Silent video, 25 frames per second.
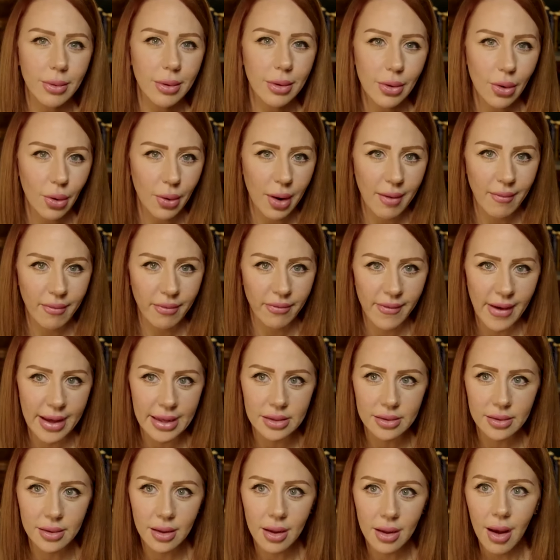You don't have a
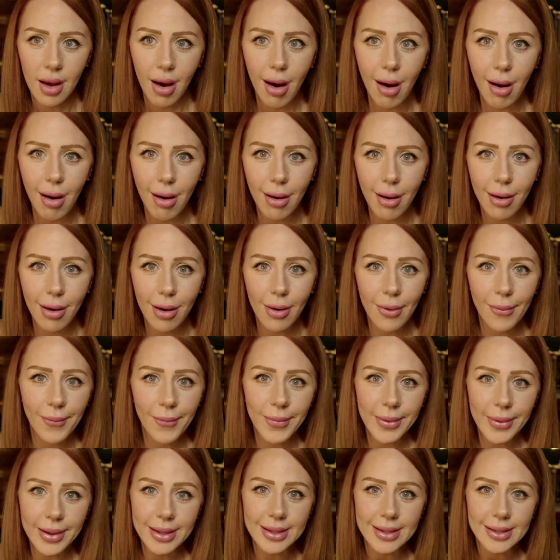face.
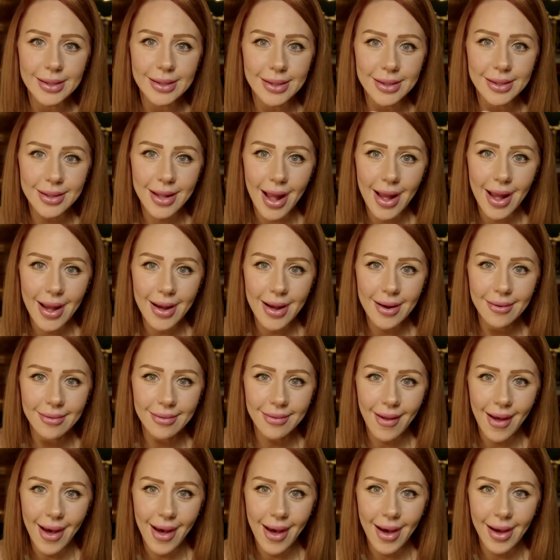He's saying
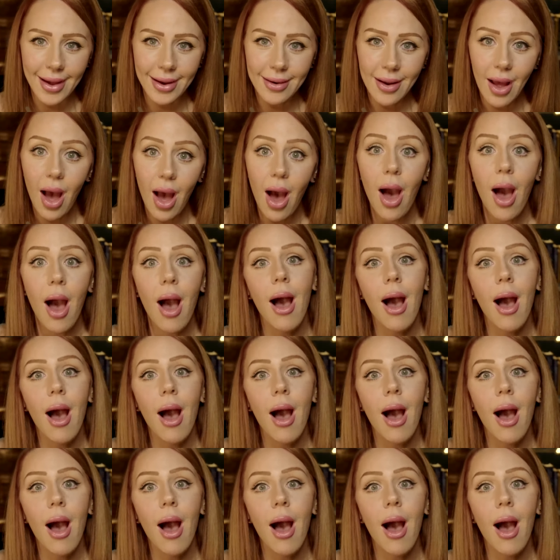that